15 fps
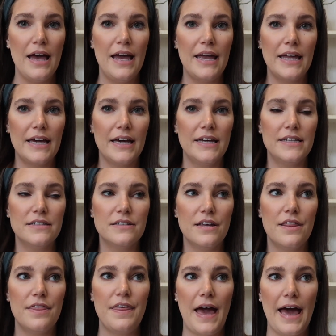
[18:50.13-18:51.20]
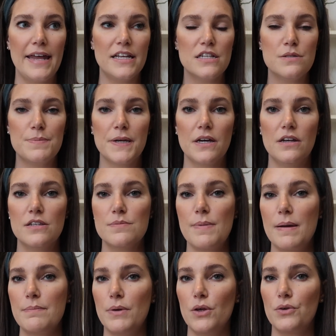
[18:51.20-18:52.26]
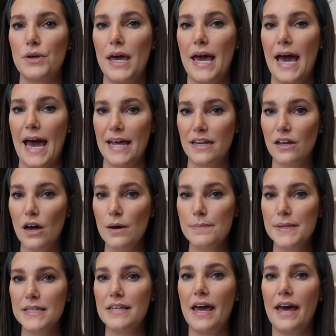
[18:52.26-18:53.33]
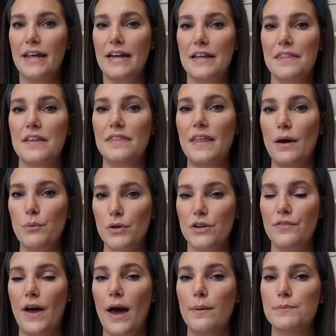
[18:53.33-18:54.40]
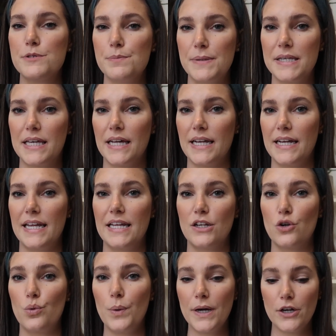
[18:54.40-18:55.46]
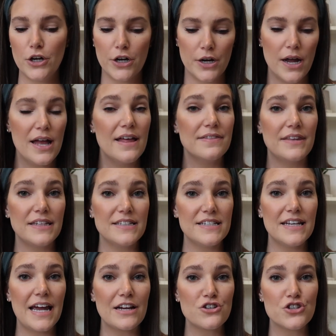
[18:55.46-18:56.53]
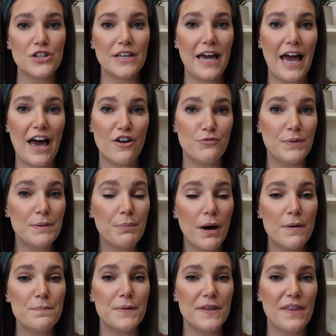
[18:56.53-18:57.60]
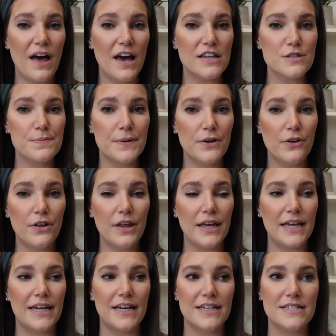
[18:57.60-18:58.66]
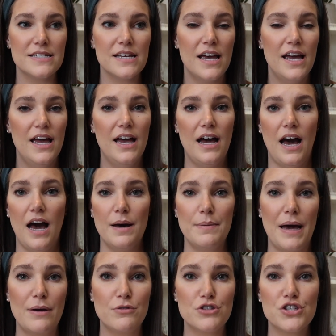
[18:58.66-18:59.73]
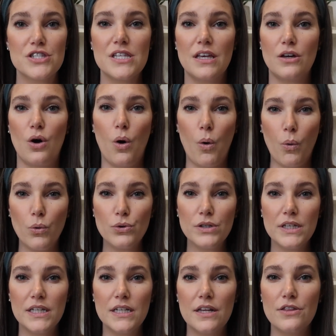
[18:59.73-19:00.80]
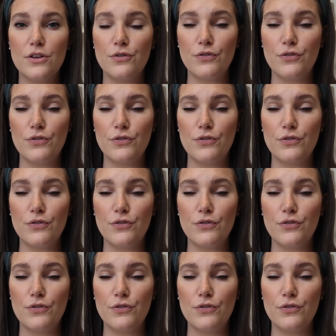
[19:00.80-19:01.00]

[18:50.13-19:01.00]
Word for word: and that is because my milk hadn't come in yet and I think that would have helped me get it in quicker. They did actually have me pump in the hospital and um, I was just like holding the